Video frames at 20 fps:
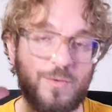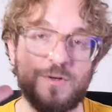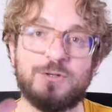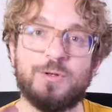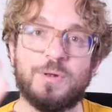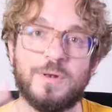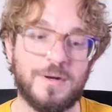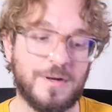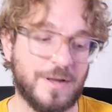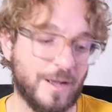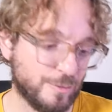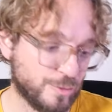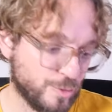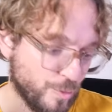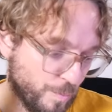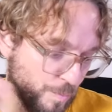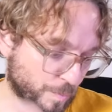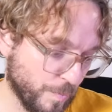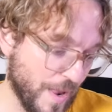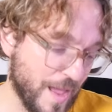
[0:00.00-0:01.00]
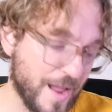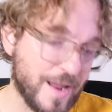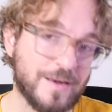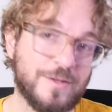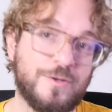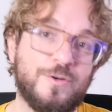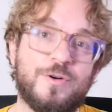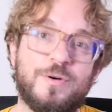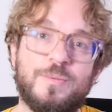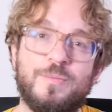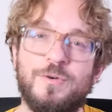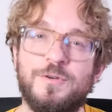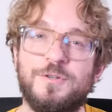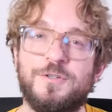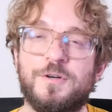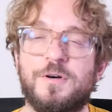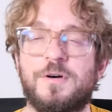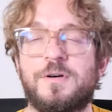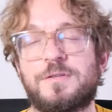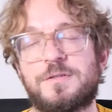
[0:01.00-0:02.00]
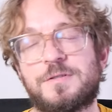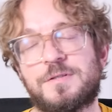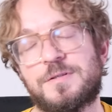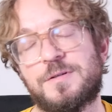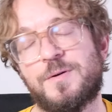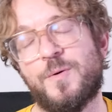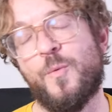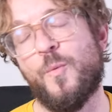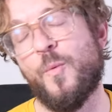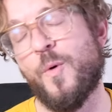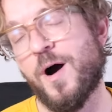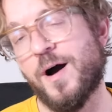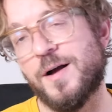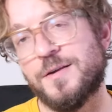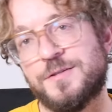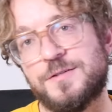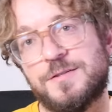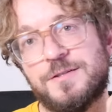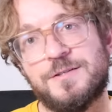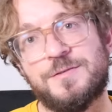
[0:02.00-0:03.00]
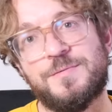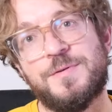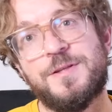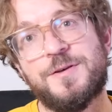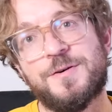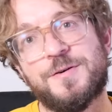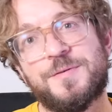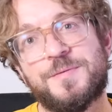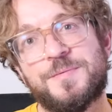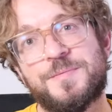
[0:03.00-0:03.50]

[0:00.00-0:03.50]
wish to learn how to plan your moonshots, watch this video.